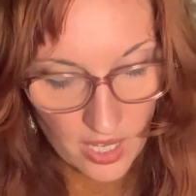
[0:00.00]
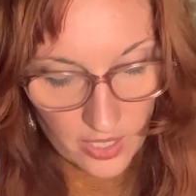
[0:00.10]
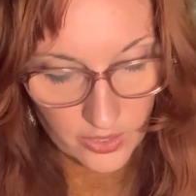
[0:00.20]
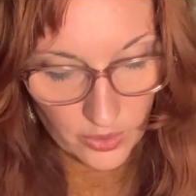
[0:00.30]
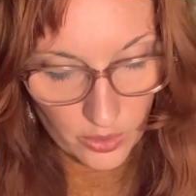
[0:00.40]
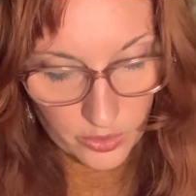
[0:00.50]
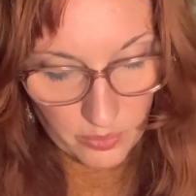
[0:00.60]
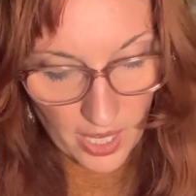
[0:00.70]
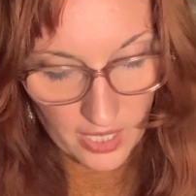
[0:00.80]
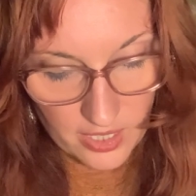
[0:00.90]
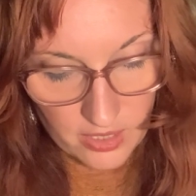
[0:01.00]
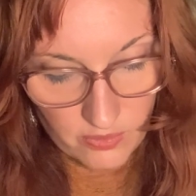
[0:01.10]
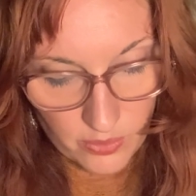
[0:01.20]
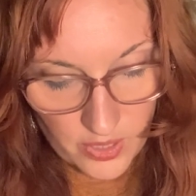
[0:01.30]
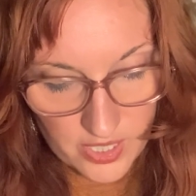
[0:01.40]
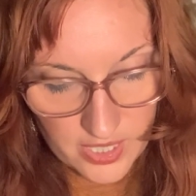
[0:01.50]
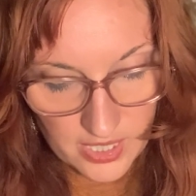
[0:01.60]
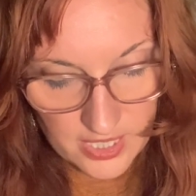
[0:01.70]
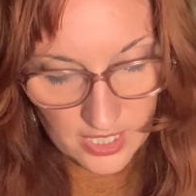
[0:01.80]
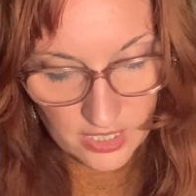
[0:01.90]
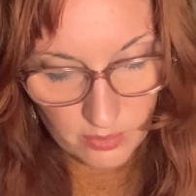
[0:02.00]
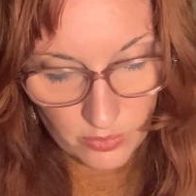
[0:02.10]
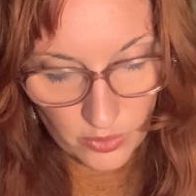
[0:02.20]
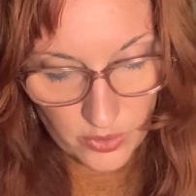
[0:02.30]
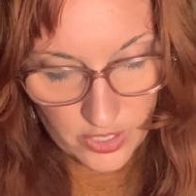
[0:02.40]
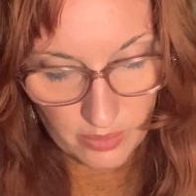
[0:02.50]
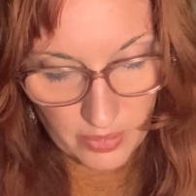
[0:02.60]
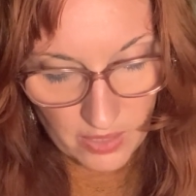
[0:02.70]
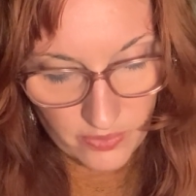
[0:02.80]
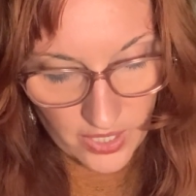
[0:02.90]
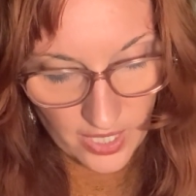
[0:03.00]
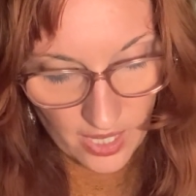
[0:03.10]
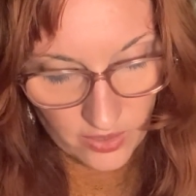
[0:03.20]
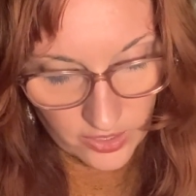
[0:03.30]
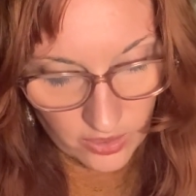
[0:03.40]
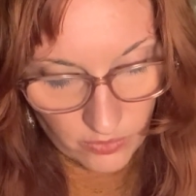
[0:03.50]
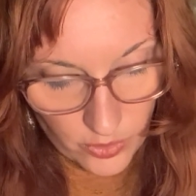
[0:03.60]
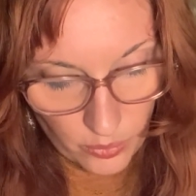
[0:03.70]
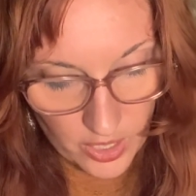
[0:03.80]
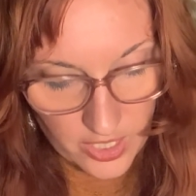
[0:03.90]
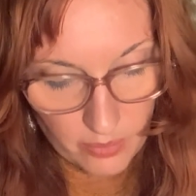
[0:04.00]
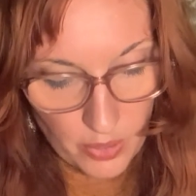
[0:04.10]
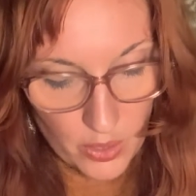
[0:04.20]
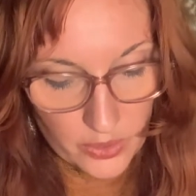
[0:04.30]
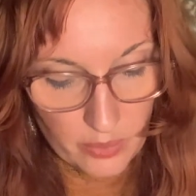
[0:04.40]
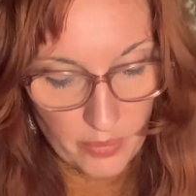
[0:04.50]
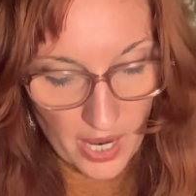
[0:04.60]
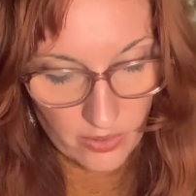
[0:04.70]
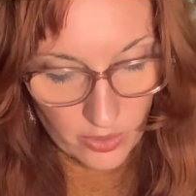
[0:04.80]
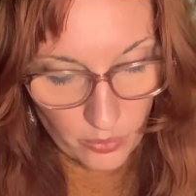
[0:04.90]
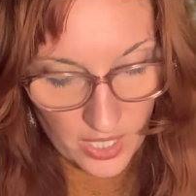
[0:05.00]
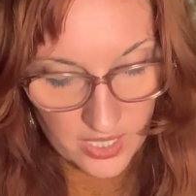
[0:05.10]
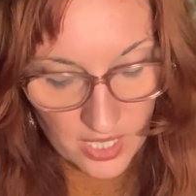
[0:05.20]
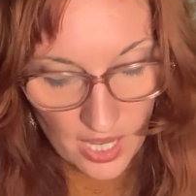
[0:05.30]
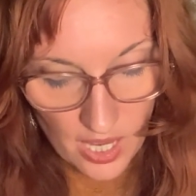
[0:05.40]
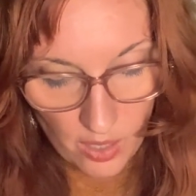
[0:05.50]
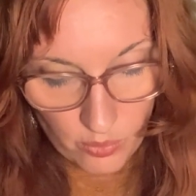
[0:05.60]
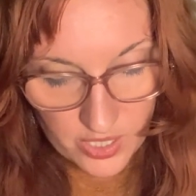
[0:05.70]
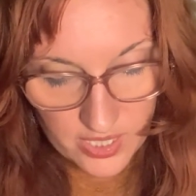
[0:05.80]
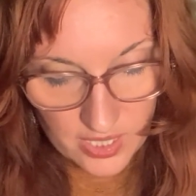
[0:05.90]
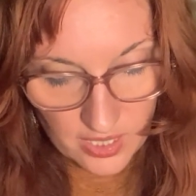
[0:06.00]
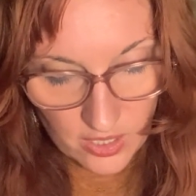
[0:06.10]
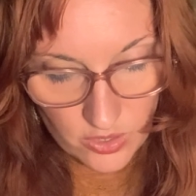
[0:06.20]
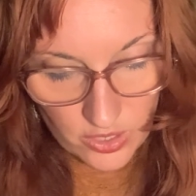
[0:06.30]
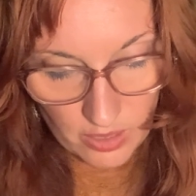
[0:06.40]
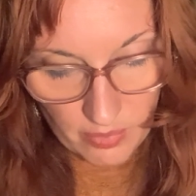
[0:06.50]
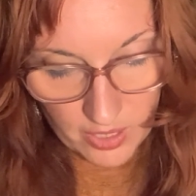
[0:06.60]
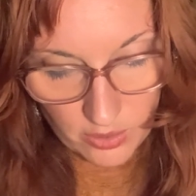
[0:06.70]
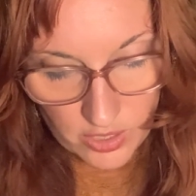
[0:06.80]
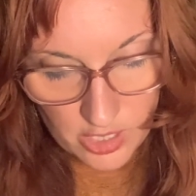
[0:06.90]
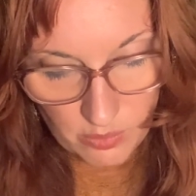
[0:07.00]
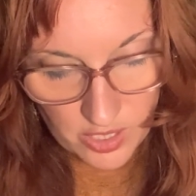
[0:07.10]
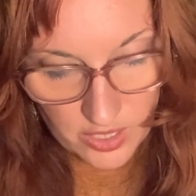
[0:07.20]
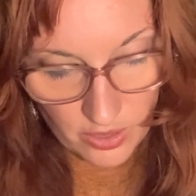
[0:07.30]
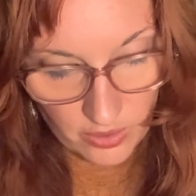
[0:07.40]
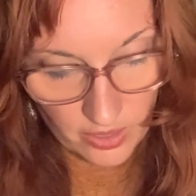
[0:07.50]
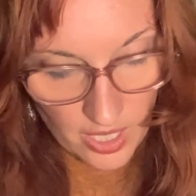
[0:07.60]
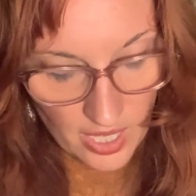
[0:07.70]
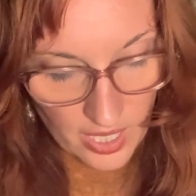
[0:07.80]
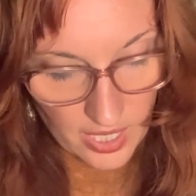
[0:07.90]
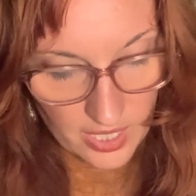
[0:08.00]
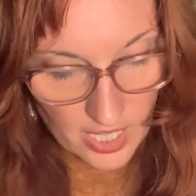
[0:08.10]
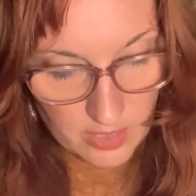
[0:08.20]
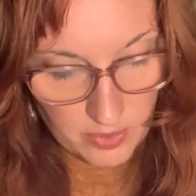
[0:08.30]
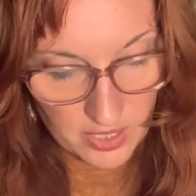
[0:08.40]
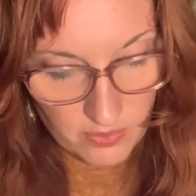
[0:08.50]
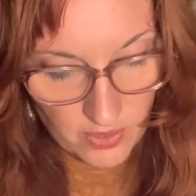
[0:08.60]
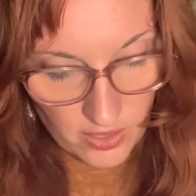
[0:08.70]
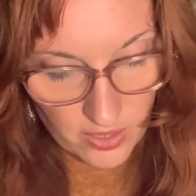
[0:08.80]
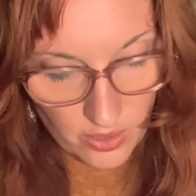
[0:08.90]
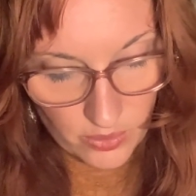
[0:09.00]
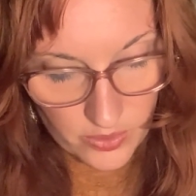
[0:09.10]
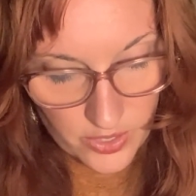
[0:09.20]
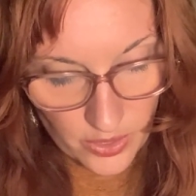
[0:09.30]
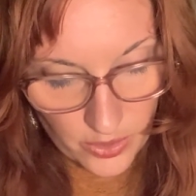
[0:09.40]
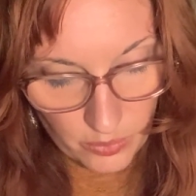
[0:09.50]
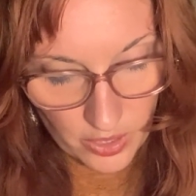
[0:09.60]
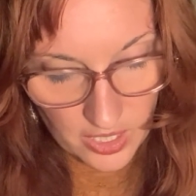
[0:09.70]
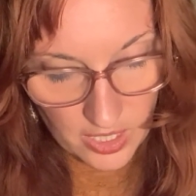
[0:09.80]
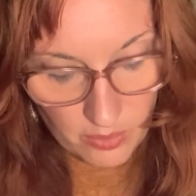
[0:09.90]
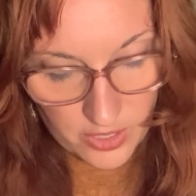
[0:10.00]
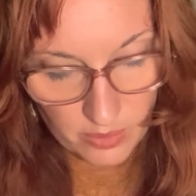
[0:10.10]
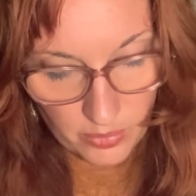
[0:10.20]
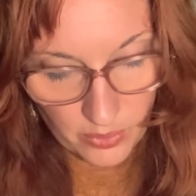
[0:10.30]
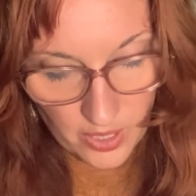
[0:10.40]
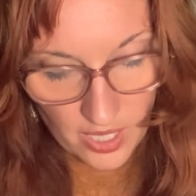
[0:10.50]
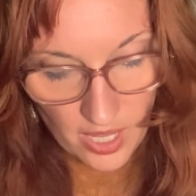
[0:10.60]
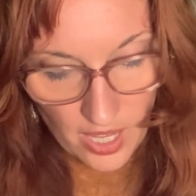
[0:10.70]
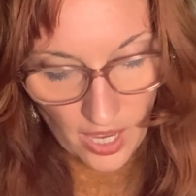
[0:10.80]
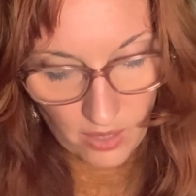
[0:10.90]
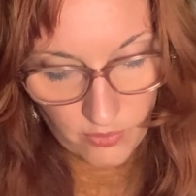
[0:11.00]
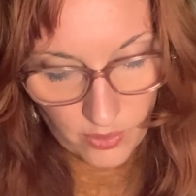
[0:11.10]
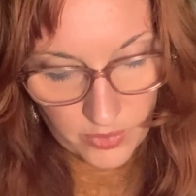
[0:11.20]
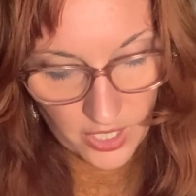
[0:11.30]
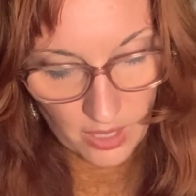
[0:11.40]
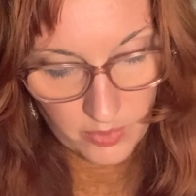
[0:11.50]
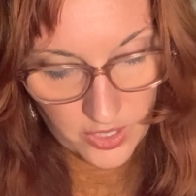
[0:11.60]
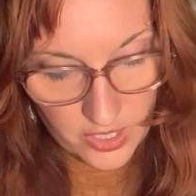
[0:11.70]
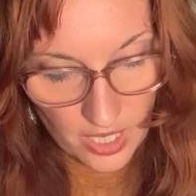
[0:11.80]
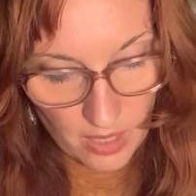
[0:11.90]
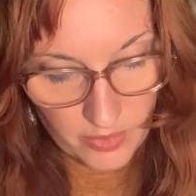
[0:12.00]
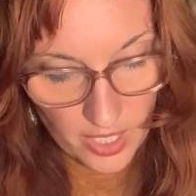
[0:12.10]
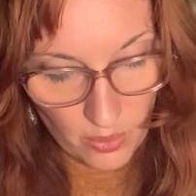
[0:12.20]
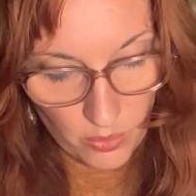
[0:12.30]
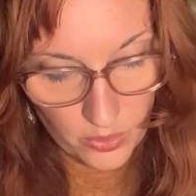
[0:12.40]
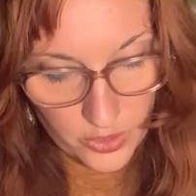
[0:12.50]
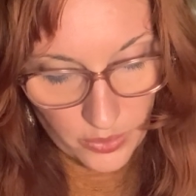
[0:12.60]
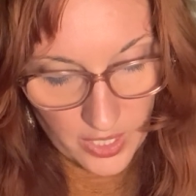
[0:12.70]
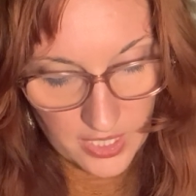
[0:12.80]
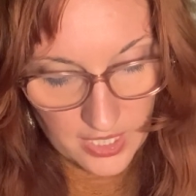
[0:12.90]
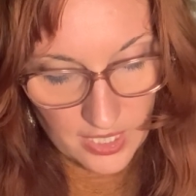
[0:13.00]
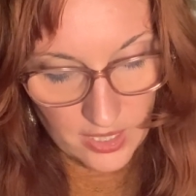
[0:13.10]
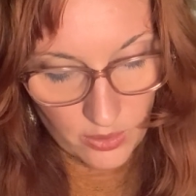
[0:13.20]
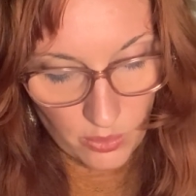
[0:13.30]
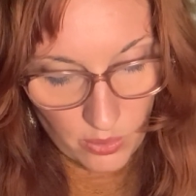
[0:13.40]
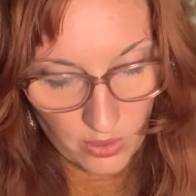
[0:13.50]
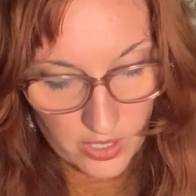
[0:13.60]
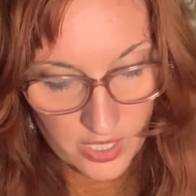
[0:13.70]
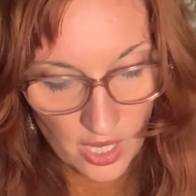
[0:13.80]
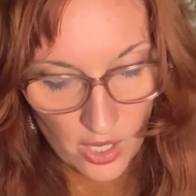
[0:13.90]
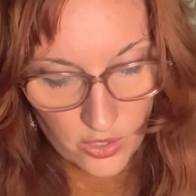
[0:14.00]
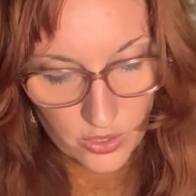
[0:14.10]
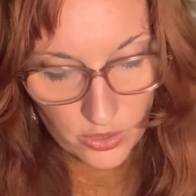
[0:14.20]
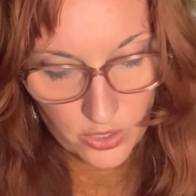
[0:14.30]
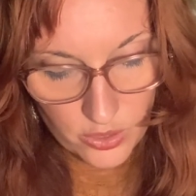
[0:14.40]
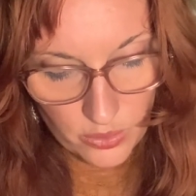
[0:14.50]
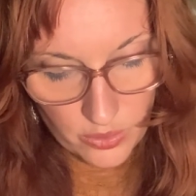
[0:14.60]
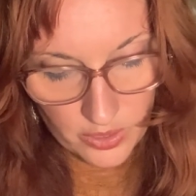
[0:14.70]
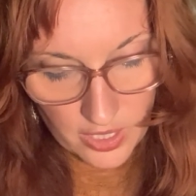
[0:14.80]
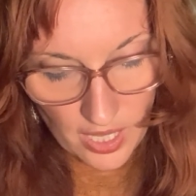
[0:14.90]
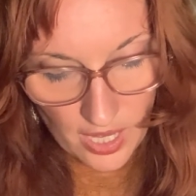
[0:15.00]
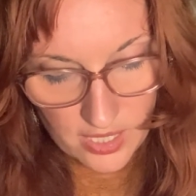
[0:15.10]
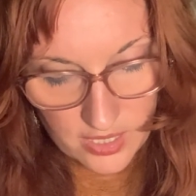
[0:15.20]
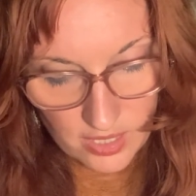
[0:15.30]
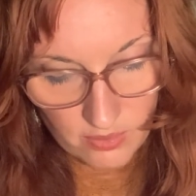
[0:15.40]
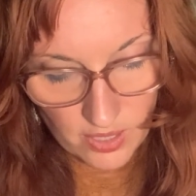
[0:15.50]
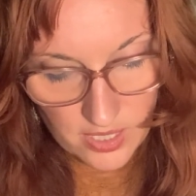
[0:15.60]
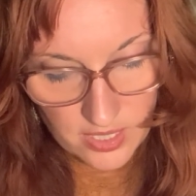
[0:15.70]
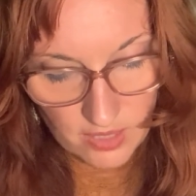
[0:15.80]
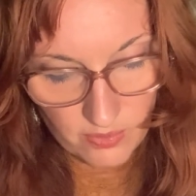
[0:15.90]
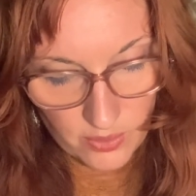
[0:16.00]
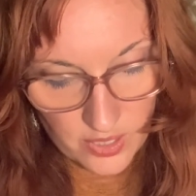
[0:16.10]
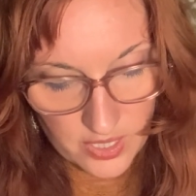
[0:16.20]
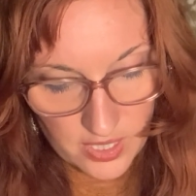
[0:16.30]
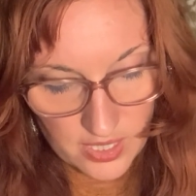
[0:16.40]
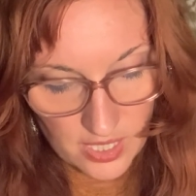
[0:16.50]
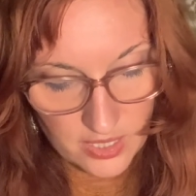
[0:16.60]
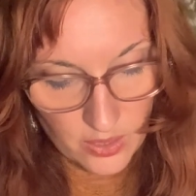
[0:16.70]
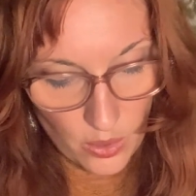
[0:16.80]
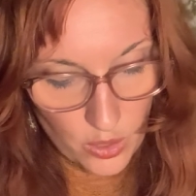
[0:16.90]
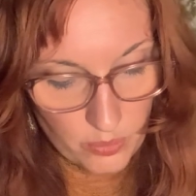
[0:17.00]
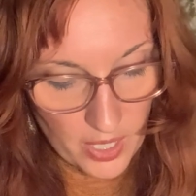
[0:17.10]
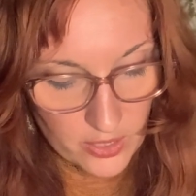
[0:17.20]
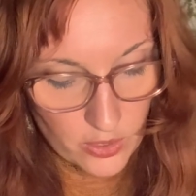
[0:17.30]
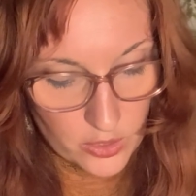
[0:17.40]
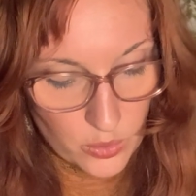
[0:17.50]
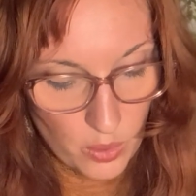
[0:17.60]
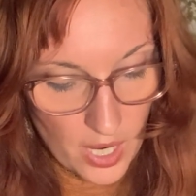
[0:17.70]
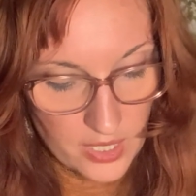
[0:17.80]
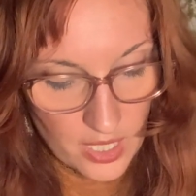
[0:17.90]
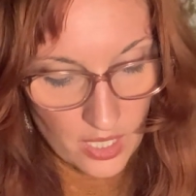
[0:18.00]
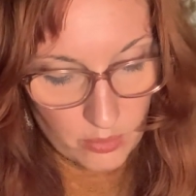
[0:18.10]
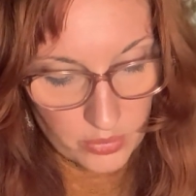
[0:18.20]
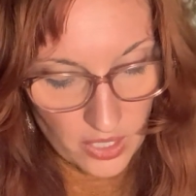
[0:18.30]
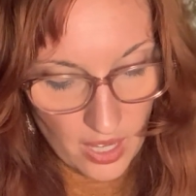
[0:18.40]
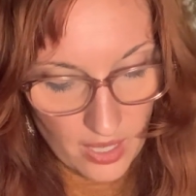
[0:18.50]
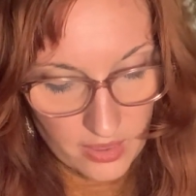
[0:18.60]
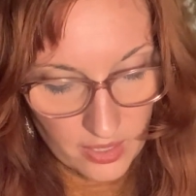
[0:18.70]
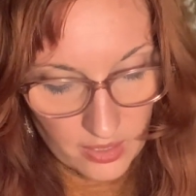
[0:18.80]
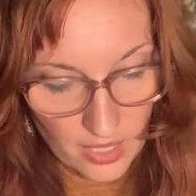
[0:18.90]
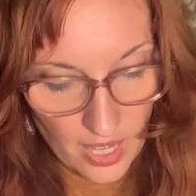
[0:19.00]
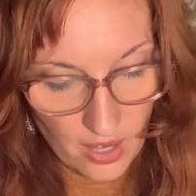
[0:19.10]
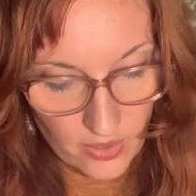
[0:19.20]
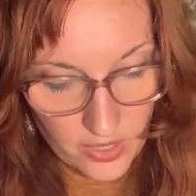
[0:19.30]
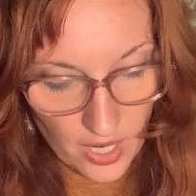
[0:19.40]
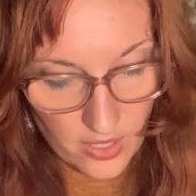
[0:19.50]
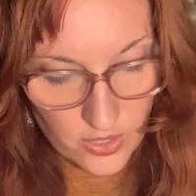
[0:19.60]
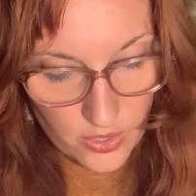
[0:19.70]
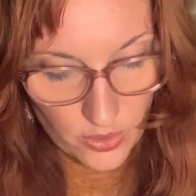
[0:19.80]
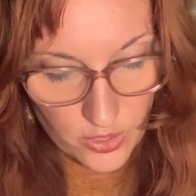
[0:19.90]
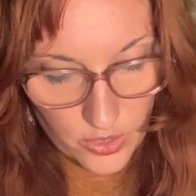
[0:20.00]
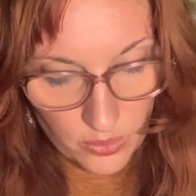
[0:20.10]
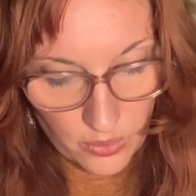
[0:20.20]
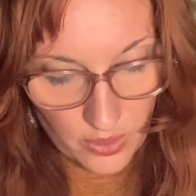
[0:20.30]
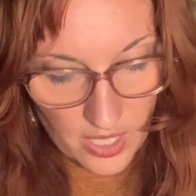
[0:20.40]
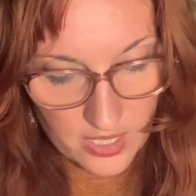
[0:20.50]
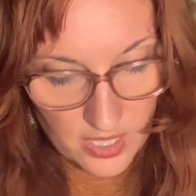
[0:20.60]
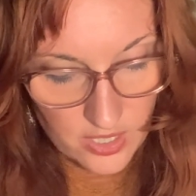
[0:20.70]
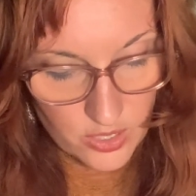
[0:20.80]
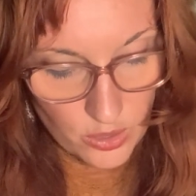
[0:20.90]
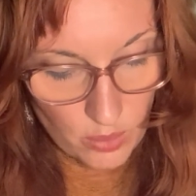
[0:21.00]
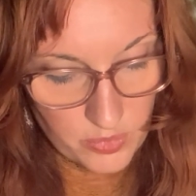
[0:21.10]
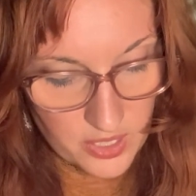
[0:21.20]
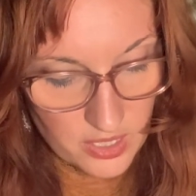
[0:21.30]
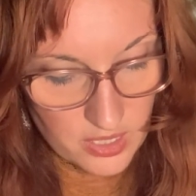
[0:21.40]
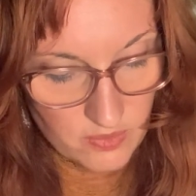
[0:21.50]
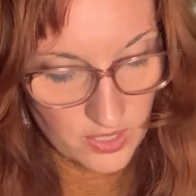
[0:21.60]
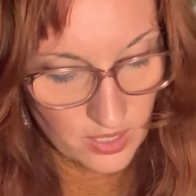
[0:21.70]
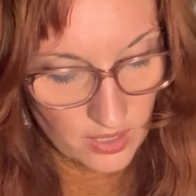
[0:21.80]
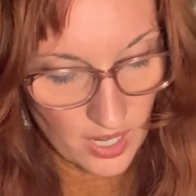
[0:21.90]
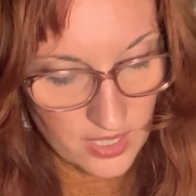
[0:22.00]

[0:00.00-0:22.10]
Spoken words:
The old man, in a voice that slender rose above the howling of the wind upon the barren waste, was singing to them a Christmas song. It has been a very old song when he was a boy, and from time to time they all joined in the chorus. So surely, as they raised their voices, as the old man got quite blithe and loud, and so sure as they stopped his vigour and